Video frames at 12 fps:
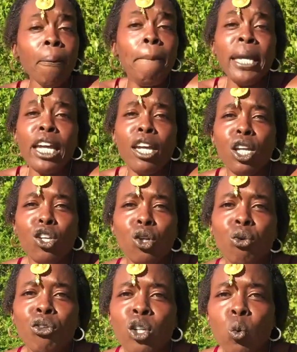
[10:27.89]
be in a
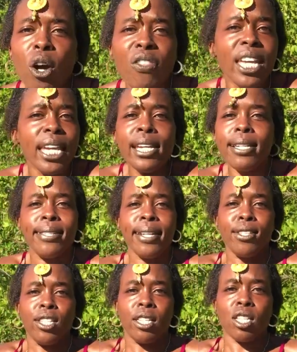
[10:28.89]
union where the
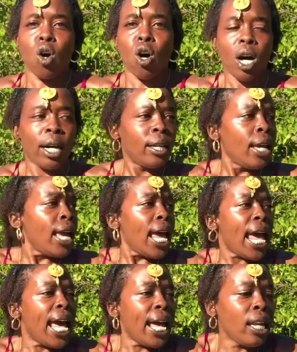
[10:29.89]
innocence is gone,
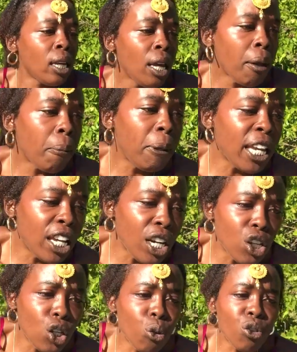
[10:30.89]
and be in
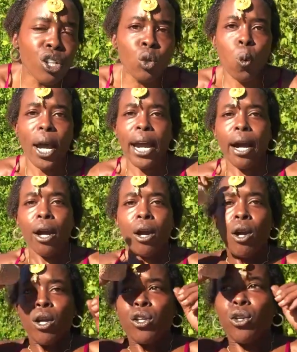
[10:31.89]
a union where,
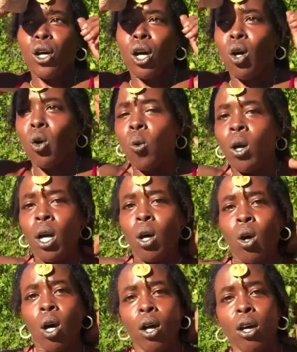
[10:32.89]
you know,
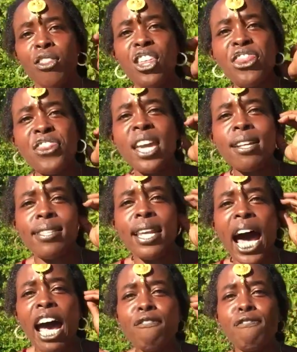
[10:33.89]
the things
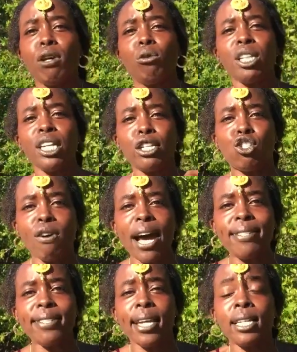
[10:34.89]
that I feel need
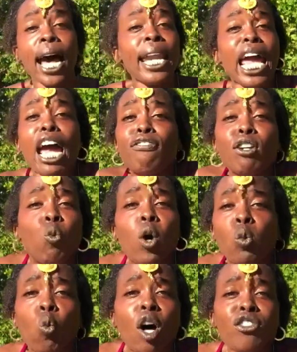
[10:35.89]
addressing, not
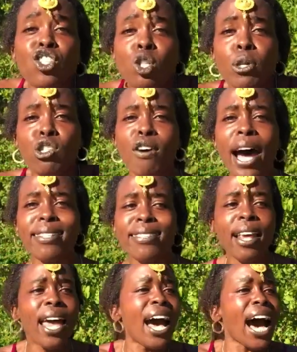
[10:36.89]
everyone wants to
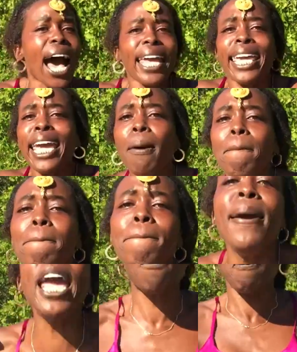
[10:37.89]
address. I can't
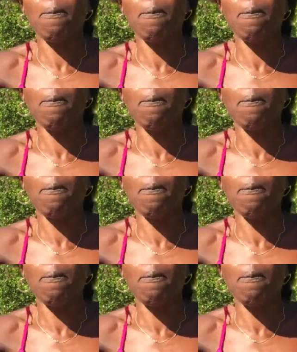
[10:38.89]
make